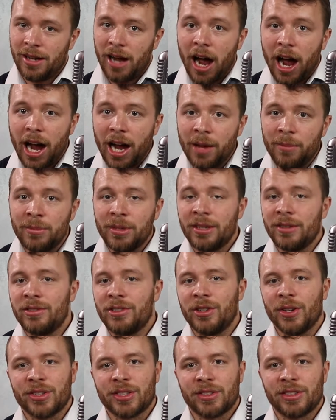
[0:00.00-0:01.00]
I'm
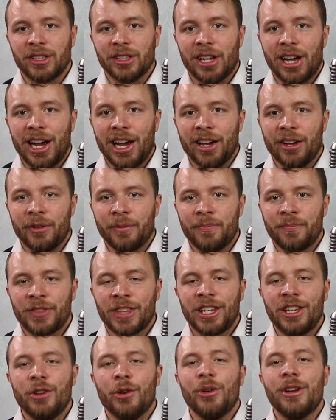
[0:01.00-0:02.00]
Joseph
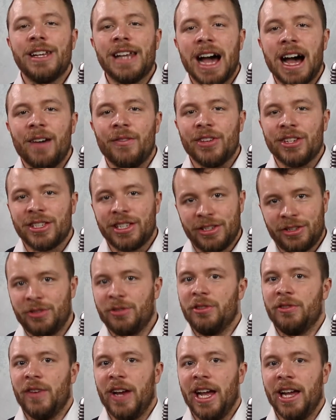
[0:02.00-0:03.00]
DeLisle, your novice
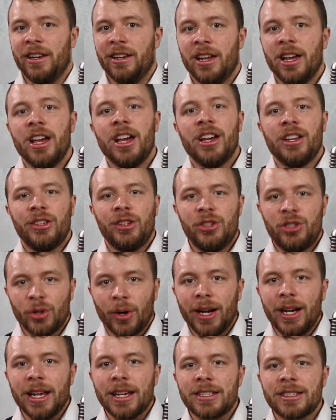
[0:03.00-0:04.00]
history fan. To
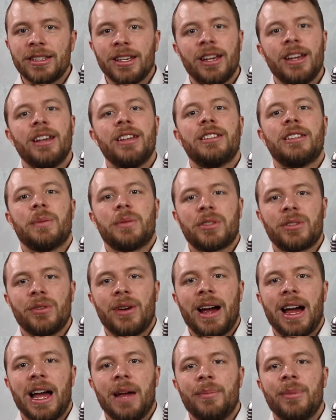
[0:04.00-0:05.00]
join us,
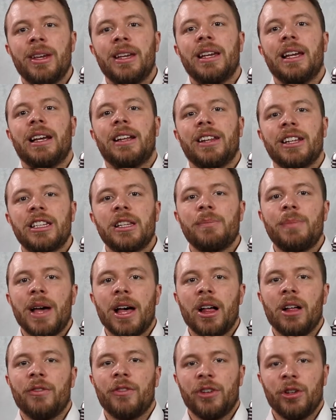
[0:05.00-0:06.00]
subscribe and click the
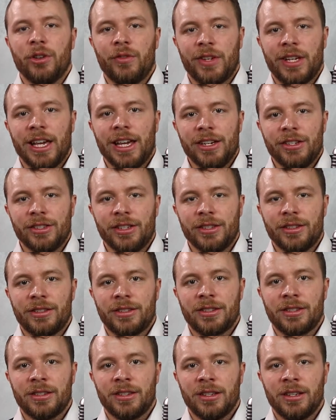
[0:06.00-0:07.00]
bell for notifications.